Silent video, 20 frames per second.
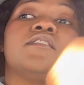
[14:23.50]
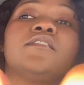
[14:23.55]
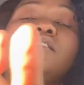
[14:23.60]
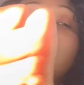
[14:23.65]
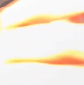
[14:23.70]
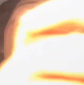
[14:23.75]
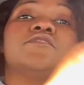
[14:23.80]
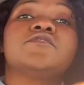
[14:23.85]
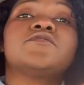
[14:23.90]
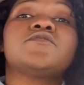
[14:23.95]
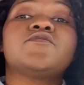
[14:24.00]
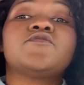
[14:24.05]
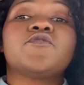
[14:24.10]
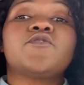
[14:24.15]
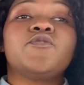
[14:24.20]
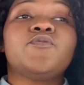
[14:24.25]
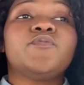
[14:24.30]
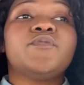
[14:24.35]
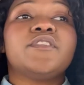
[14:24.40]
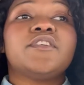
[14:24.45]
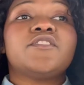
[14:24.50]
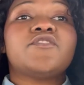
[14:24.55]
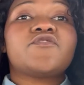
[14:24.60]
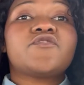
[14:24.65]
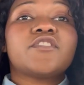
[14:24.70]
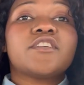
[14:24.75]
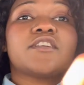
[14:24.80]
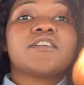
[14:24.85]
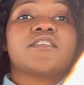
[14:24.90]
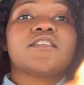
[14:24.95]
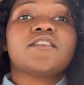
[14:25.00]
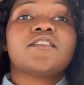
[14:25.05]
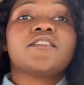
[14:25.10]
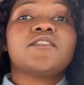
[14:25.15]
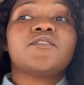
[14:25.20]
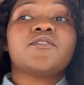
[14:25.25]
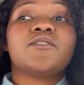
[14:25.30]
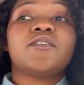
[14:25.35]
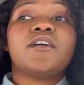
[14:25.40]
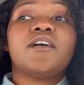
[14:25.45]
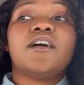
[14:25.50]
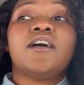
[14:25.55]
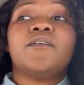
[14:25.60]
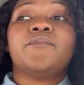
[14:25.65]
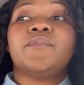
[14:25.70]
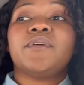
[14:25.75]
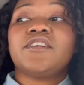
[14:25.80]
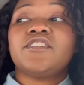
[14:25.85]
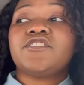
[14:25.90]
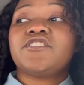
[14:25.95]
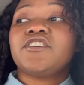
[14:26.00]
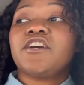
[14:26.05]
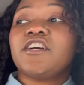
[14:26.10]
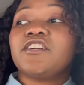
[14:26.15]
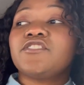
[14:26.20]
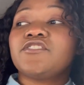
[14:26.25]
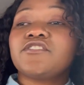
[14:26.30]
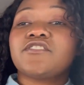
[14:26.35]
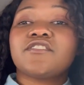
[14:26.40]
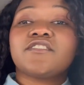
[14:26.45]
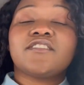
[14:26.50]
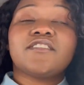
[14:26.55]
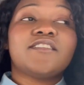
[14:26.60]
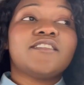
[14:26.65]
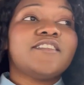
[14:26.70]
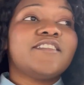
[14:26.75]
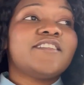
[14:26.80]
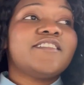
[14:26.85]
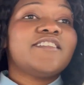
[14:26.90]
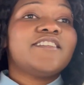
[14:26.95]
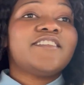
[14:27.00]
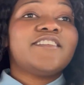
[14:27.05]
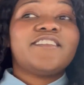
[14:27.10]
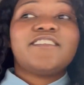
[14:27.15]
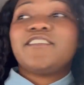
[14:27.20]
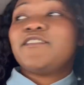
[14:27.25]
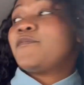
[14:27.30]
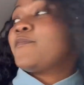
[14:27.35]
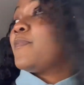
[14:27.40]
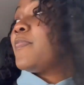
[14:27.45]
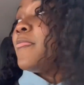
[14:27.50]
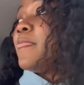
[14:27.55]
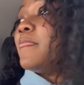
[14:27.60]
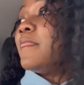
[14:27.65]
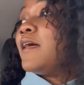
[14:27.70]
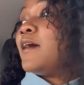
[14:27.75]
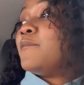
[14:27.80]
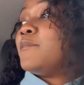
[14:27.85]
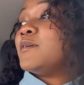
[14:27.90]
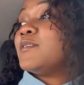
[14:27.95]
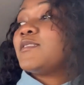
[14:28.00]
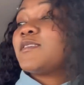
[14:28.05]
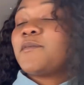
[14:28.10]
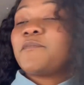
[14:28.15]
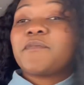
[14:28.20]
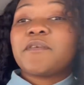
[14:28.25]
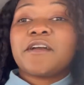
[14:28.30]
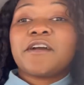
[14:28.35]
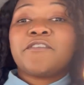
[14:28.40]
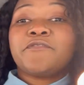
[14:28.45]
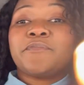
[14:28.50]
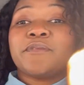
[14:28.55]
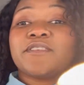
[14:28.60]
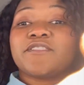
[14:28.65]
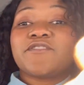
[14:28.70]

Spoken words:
He just showed me a trick at church about something I've been